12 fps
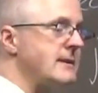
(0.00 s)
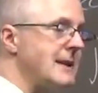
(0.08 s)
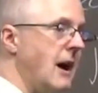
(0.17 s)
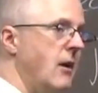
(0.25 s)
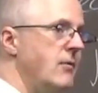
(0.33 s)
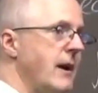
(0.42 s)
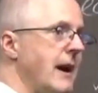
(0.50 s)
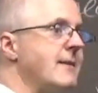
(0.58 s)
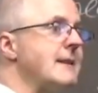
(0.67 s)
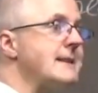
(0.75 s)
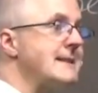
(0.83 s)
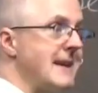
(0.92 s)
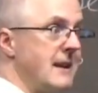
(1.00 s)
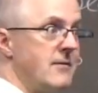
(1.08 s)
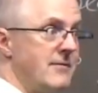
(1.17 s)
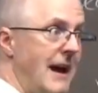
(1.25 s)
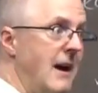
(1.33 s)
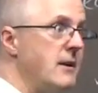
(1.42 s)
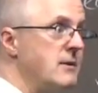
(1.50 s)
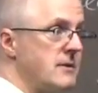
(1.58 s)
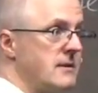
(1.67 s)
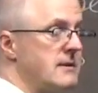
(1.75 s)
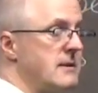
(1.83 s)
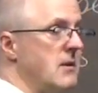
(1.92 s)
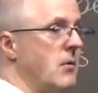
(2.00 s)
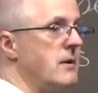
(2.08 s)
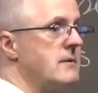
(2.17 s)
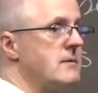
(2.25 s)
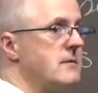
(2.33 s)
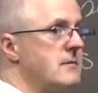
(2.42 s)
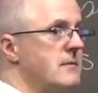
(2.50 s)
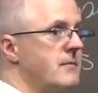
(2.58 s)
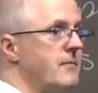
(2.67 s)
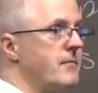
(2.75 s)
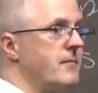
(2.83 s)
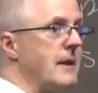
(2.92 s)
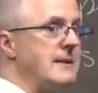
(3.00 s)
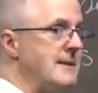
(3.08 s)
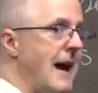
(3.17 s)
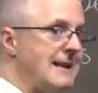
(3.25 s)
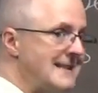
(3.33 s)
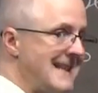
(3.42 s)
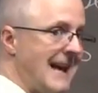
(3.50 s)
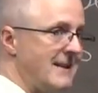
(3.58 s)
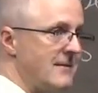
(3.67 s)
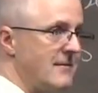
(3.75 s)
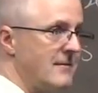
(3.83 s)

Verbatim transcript: itself and the set of values in the sequence. It's not a set.